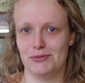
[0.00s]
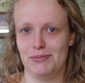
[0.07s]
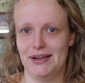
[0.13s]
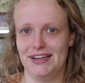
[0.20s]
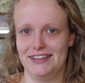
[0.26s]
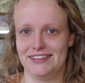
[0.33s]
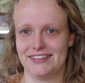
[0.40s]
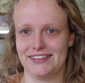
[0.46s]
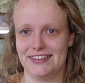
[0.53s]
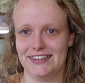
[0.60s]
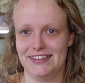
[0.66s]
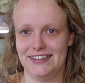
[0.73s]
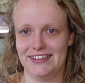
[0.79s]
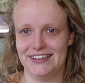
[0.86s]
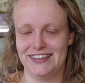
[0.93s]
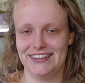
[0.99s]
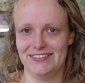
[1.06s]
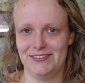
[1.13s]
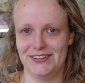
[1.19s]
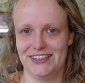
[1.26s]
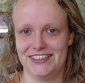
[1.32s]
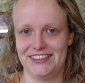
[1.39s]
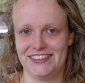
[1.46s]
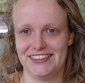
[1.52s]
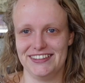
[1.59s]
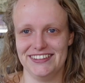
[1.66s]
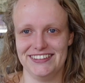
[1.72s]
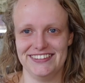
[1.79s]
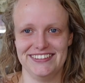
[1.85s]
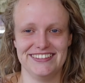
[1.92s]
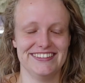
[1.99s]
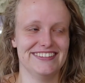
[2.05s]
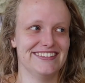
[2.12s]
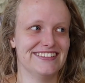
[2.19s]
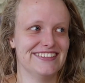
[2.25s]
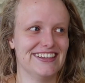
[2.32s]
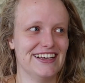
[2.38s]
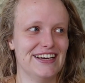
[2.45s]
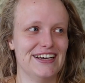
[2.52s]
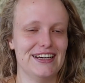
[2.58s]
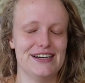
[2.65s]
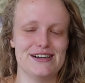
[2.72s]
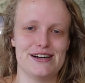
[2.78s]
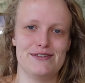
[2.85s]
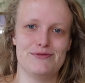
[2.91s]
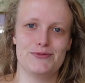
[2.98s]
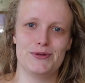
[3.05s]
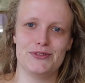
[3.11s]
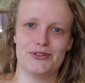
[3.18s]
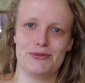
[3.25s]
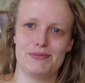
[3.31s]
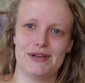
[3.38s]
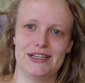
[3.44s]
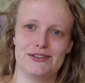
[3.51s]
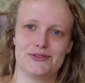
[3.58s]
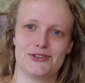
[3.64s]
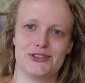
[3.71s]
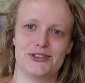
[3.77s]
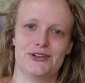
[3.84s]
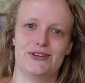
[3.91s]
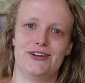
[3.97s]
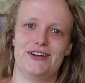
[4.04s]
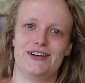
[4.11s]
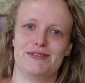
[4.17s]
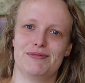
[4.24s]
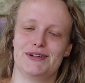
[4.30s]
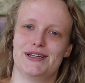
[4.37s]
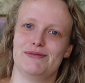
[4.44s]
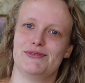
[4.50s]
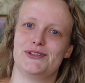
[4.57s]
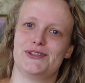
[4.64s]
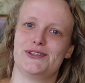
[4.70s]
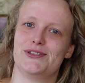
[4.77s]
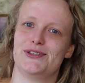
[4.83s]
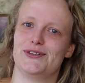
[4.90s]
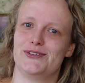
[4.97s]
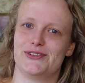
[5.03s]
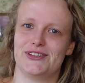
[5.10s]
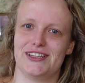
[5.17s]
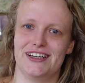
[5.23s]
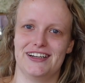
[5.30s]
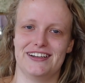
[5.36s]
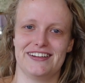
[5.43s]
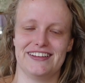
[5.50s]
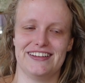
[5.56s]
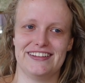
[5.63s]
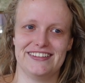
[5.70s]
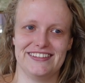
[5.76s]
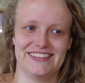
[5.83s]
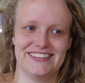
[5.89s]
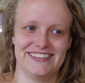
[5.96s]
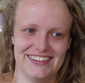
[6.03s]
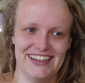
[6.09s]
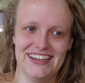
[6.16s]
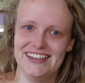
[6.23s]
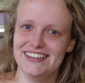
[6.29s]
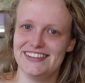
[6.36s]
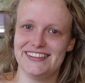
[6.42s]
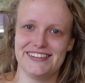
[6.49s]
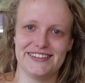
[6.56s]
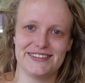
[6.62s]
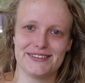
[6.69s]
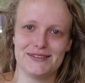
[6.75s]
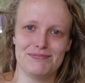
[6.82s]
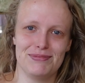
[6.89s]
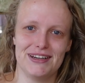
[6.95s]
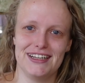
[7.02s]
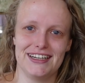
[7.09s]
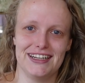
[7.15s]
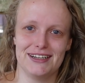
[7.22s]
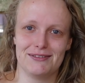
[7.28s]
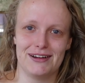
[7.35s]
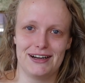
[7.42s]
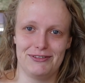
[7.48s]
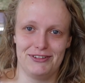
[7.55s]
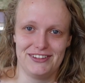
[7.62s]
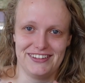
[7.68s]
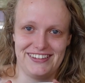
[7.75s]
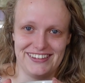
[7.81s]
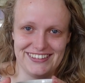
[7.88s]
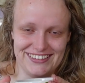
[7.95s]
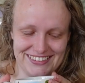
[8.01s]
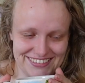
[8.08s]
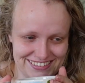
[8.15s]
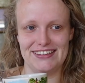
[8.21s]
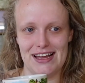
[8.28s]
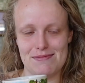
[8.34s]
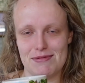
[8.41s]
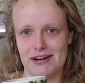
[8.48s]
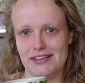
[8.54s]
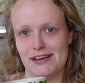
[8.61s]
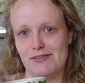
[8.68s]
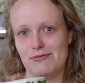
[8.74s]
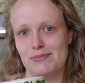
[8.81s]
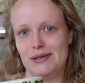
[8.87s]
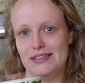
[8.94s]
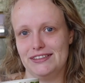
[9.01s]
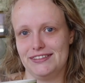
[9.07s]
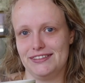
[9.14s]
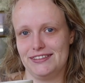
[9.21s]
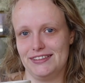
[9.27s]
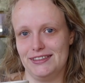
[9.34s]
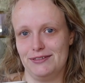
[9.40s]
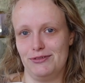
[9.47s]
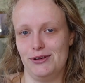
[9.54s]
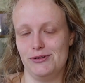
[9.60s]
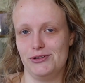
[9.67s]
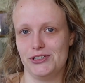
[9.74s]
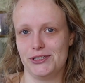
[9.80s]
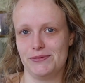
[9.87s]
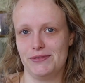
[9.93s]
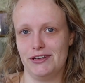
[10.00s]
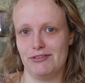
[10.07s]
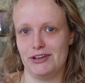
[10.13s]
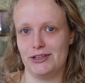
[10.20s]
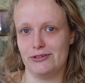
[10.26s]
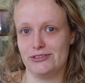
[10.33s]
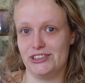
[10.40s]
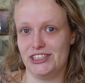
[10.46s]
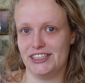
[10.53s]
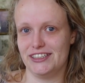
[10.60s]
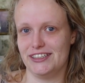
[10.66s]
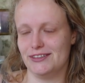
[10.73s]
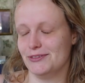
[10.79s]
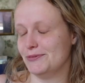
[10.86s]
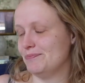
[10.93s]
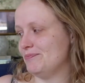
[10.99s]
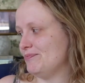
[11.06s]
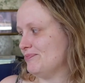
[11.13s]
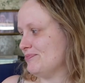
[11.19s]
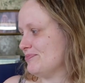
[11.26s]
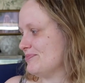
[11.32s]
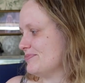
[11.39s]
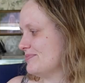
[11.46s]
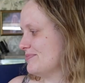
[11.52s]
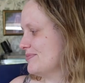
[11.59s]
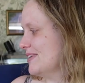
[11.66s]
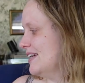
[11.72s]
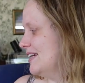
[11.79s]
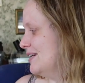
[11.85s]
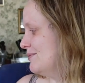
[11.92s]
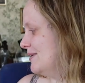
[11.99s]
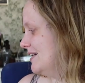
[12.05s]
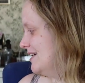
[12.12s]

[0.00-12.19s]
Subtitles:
bangs, which I wanted bangs for so long, but I'm so scared. This is completely irrelevant. I might have bangs in the future if I don't chicken out. Anyway,